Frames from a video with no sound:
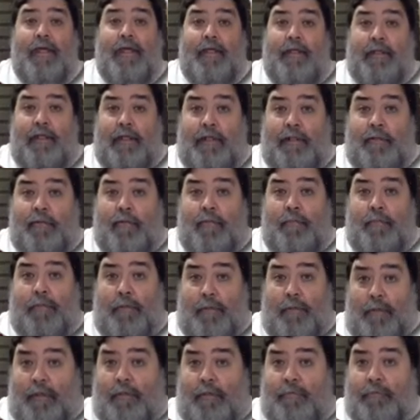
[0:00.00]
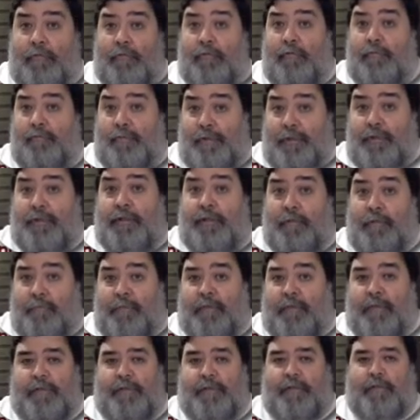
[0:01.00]
Can you apply for a bridging
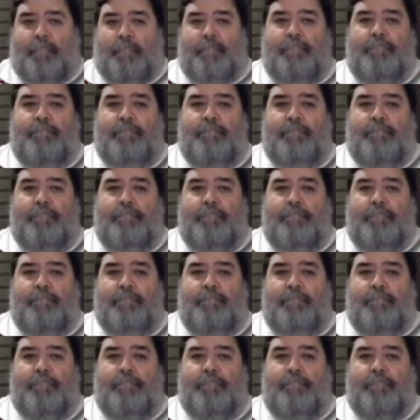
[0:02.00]
visa?